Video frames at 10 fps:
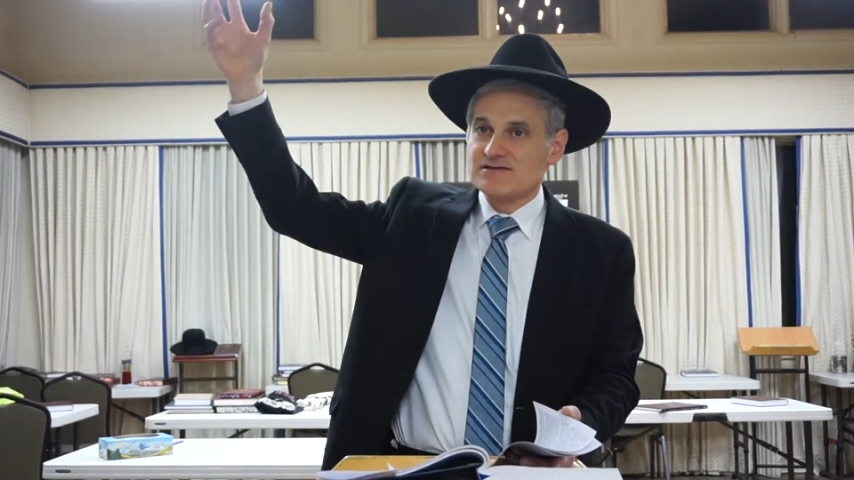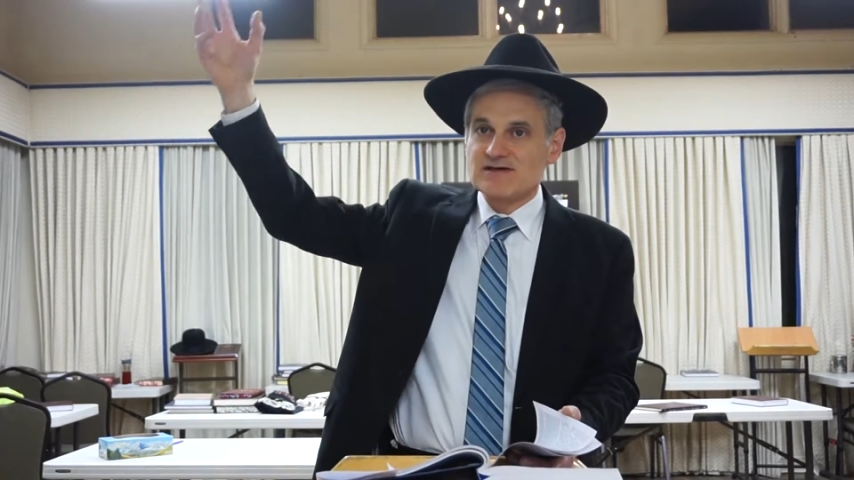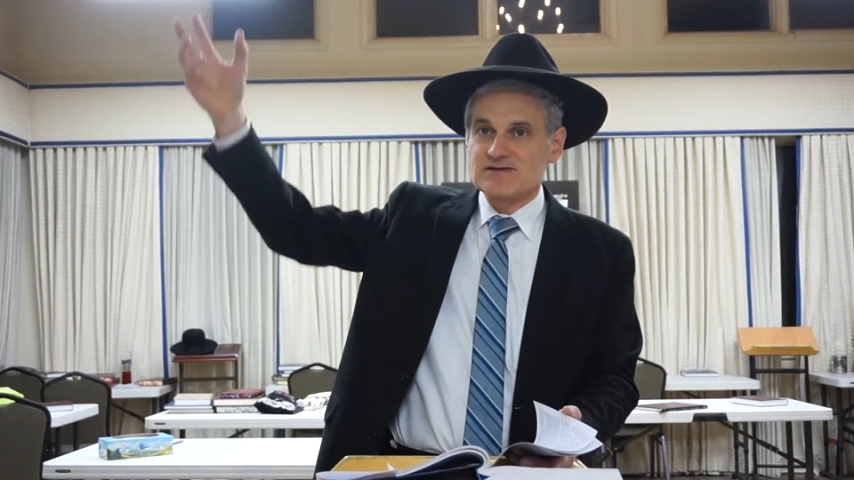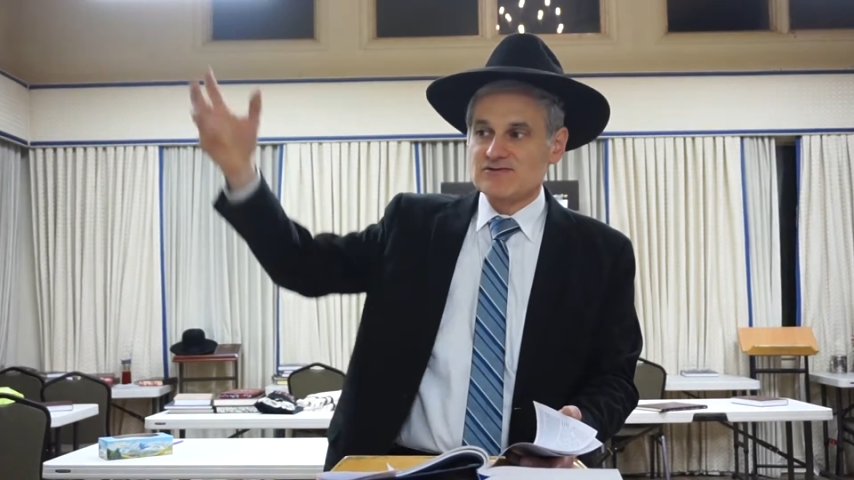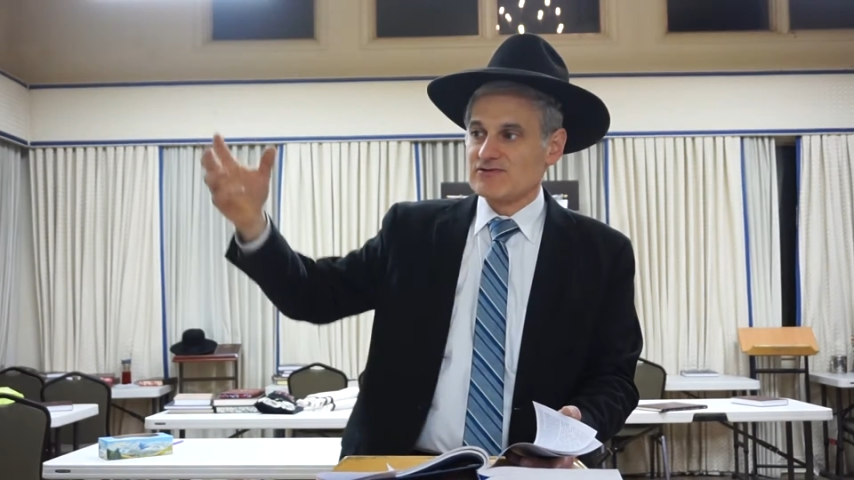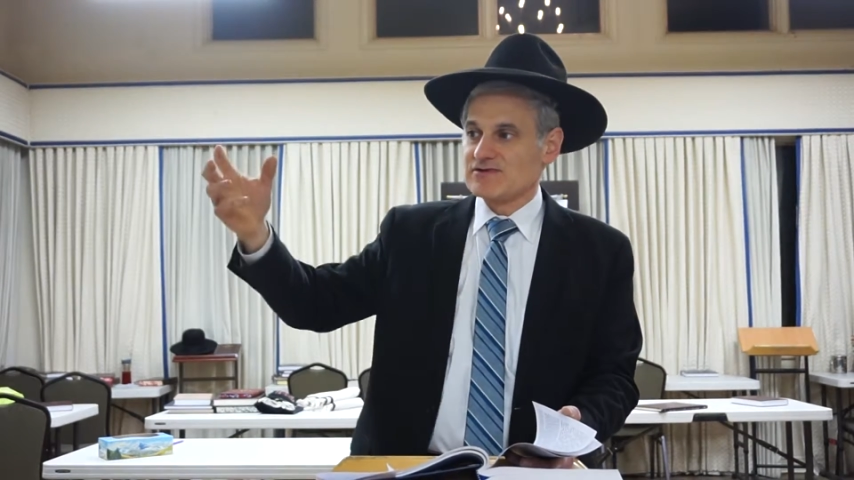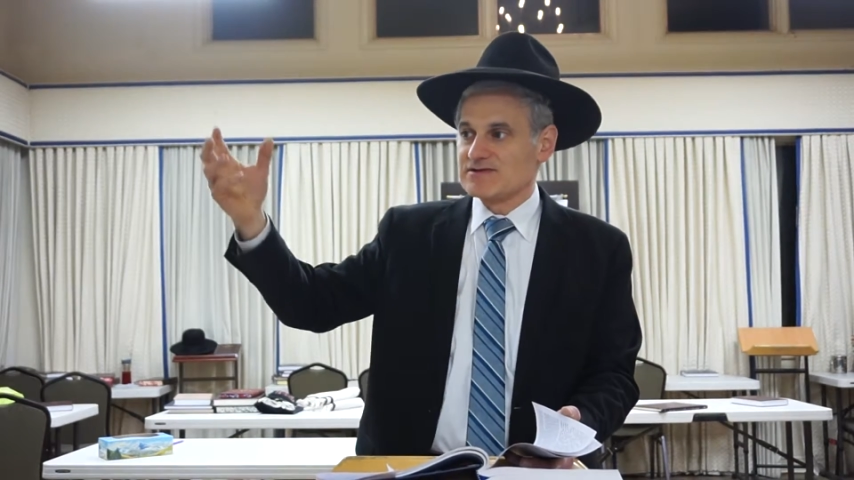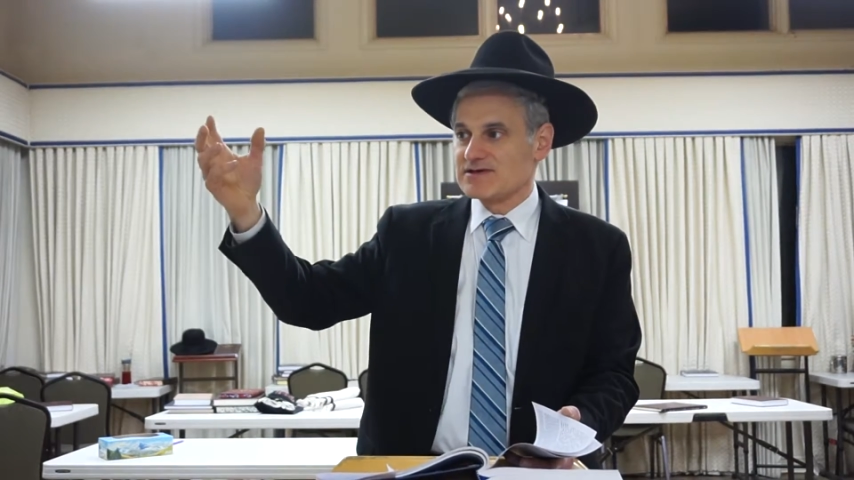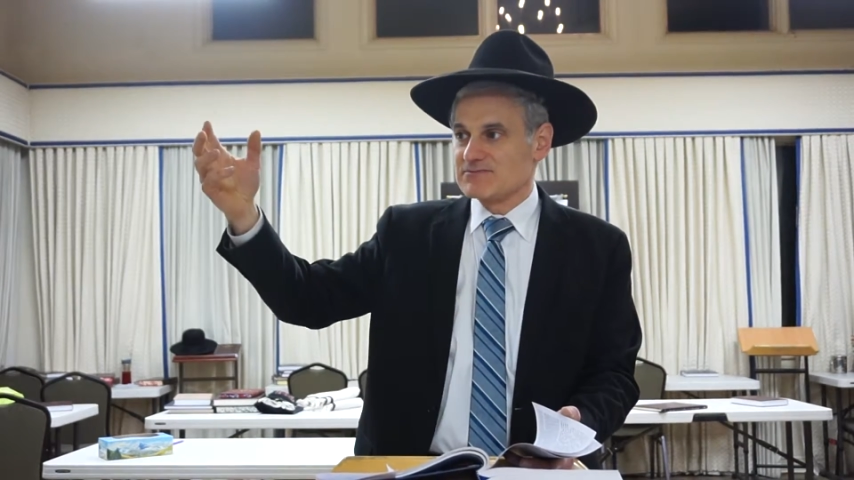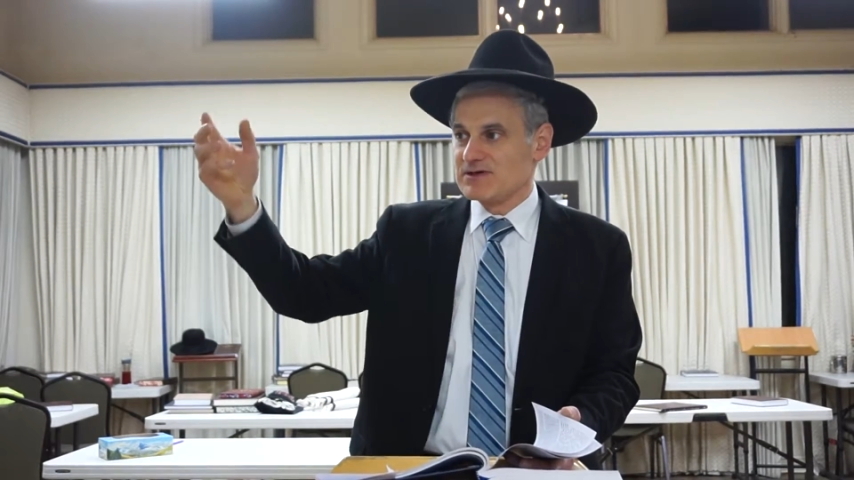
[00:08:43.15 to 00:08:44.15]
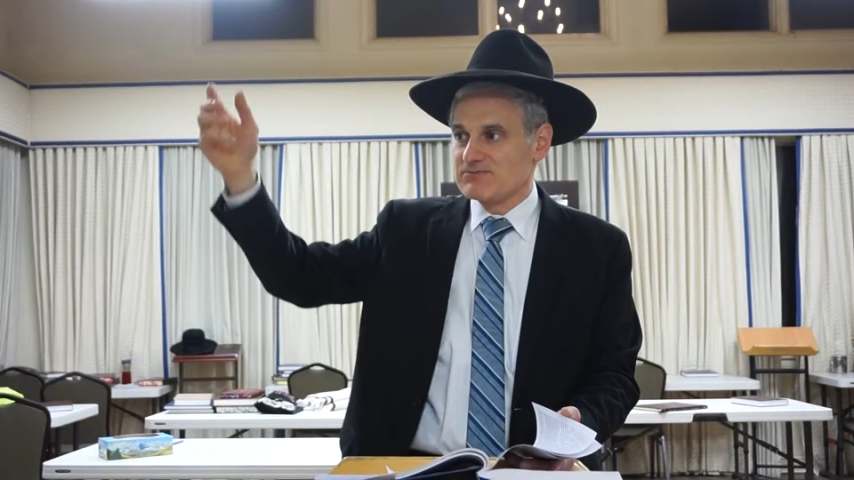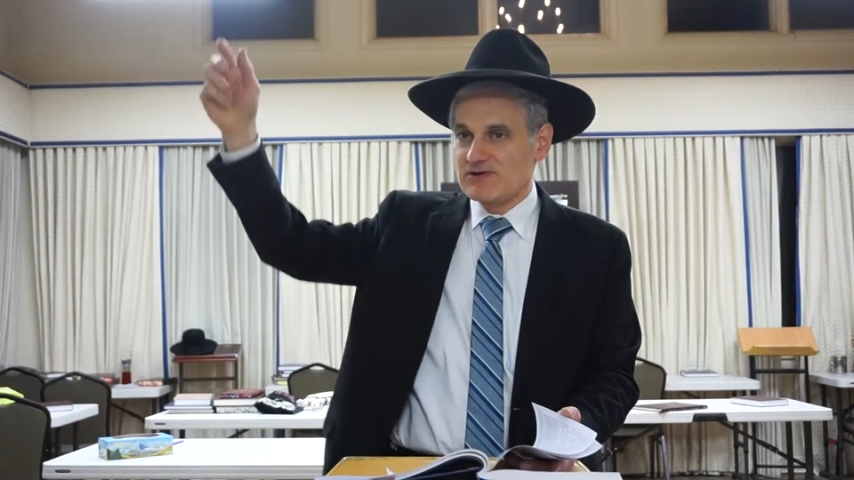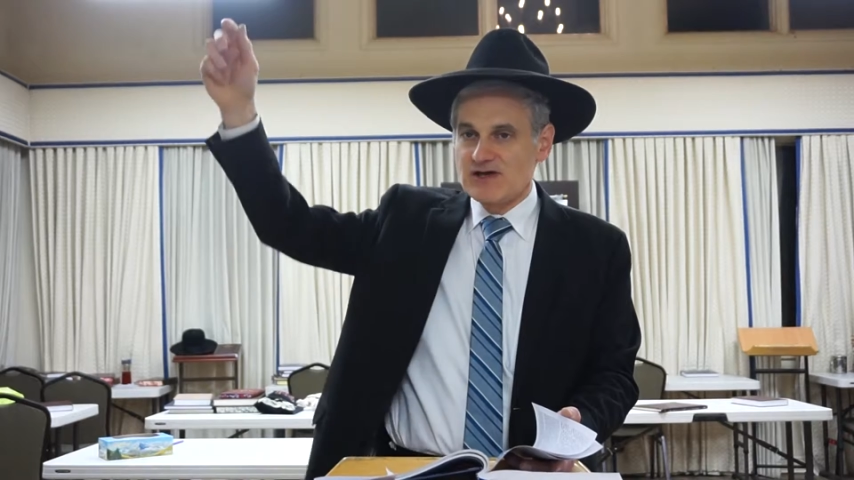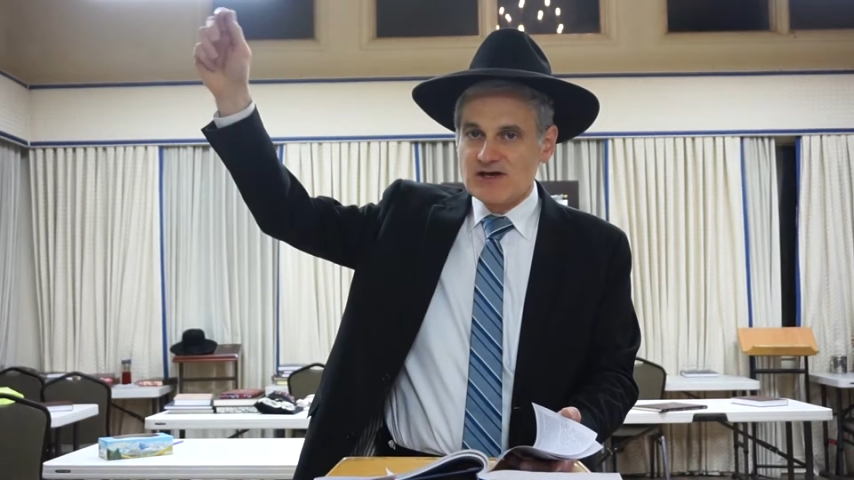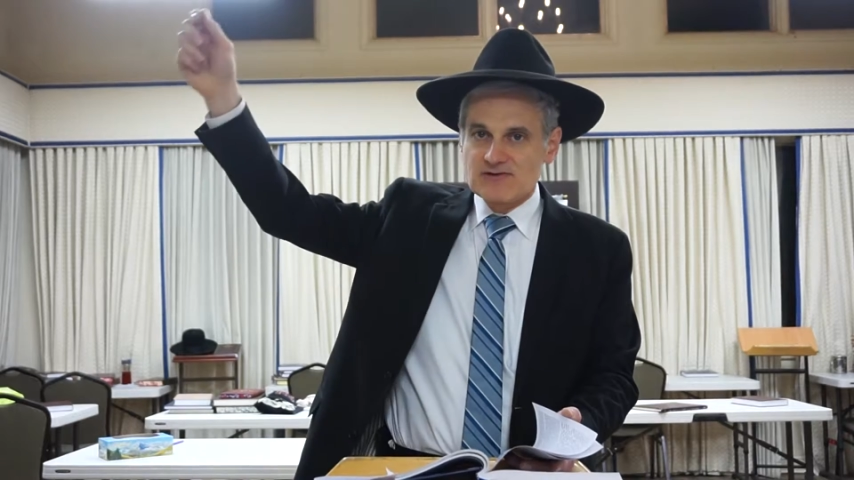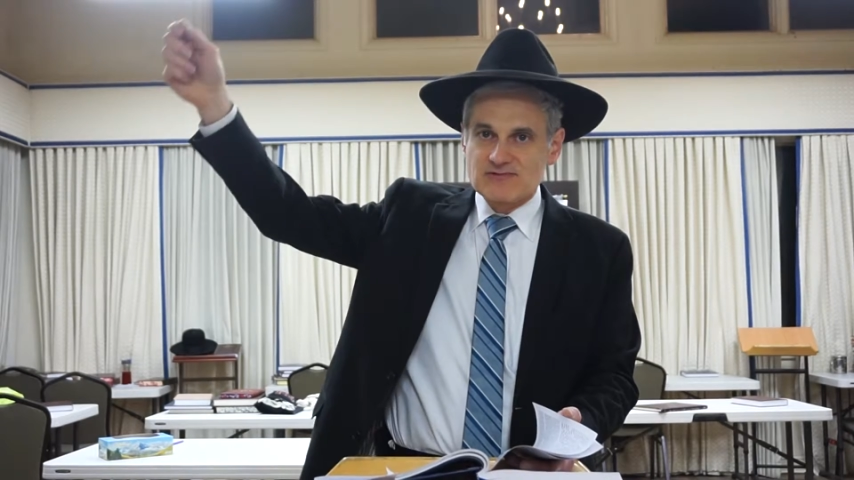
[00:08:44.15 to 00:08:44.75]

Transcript: next to all the sick people